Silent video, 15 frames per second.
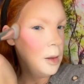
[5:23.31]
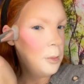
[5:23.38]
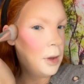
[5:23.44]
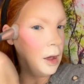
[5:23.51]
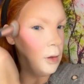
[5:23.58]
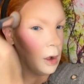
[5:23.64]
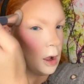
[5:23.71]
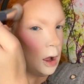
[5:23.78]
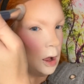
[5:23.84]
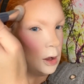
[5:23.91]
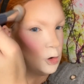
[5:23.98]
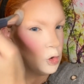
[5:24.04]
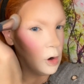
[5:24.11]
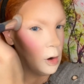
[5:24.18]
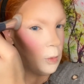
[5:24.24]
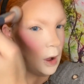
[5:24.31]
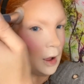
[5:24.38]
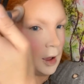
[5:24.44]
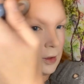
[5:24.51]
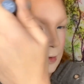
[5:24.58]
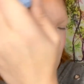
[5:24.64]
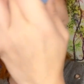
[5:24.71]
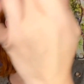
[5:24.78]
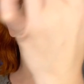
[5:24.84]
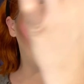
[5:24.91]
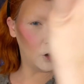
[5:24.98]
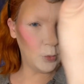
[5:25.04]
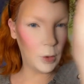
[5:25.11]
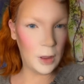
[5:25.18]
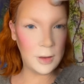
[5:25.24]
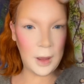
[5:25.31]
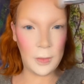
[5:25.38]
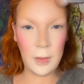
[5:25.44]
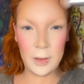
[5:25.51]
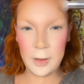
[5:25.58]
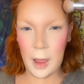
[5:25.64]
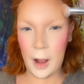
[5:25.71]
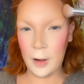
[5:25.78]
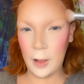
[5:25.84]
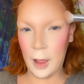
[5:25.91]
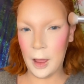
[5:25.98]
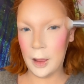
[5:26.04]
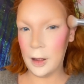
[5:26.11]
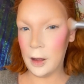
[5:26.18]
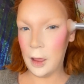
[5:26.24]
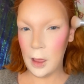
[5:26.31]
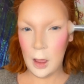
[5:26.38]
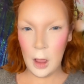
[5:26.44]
But contour wise, I just want to set this hairline